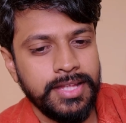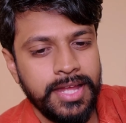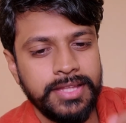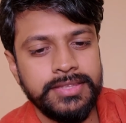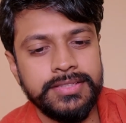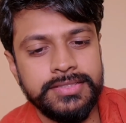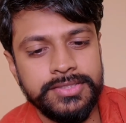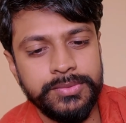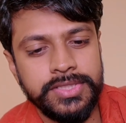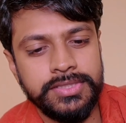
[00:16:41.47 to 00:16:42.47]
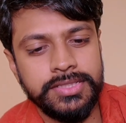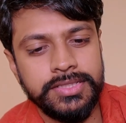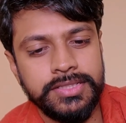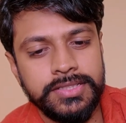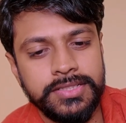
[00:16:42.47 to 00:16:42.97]
and this is with
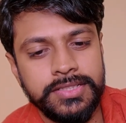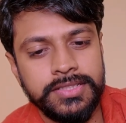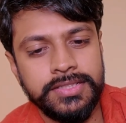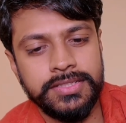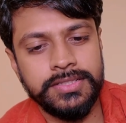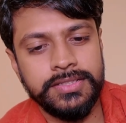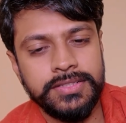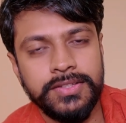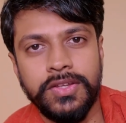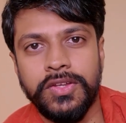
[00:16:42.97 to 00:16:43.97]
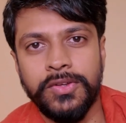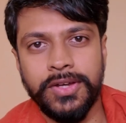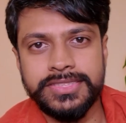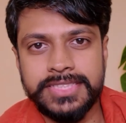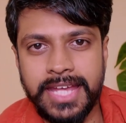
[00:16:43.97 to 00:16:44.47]

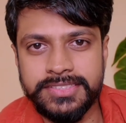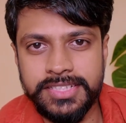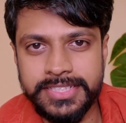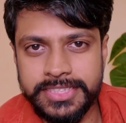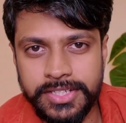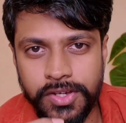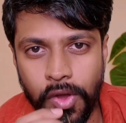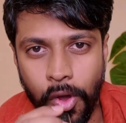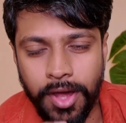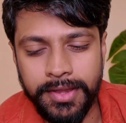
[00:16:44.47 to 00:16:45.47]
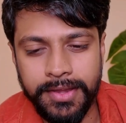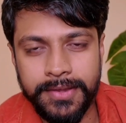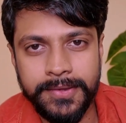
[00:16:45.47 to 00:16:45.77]
noise cancellation on.